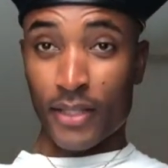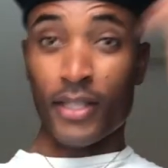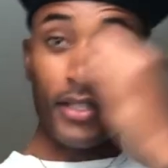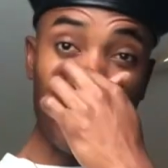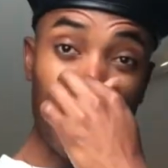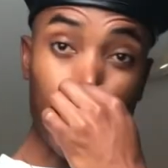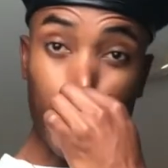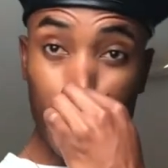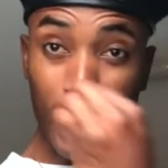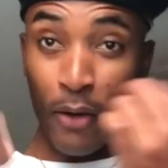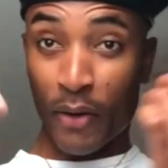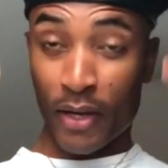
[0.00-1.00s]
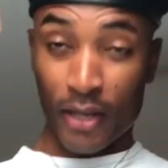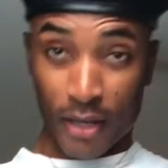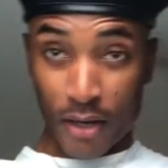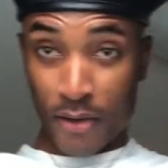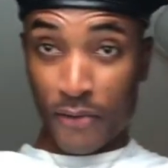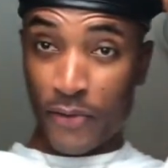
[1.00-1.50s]
this is just how
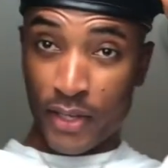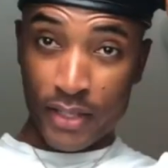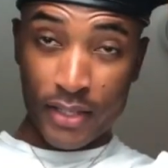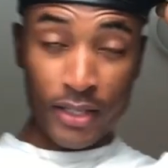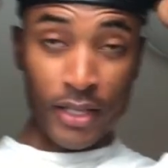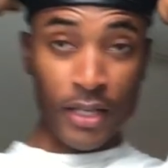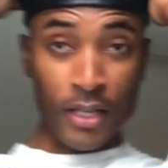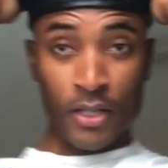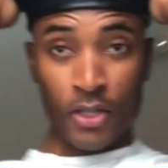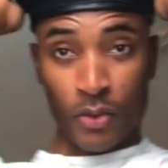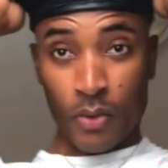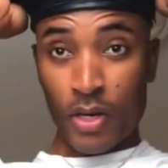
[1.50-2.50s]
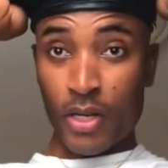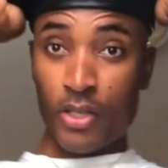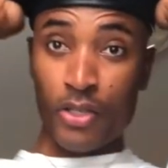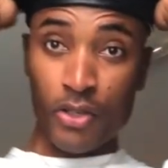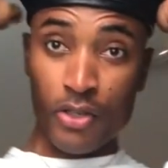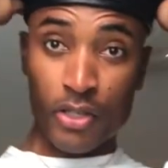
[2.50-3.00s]
it fits. So what
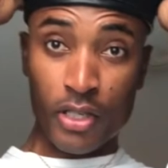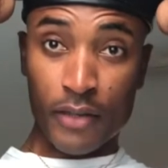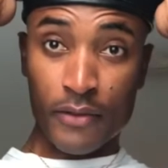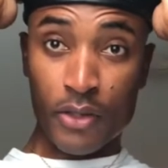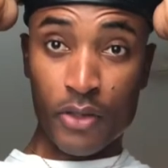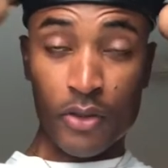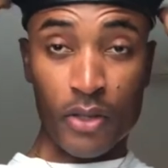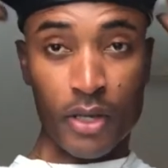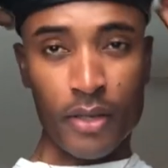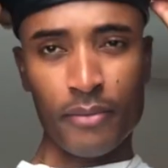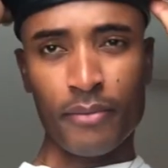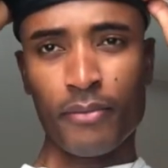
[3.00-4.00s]
you usually have to do, yeah?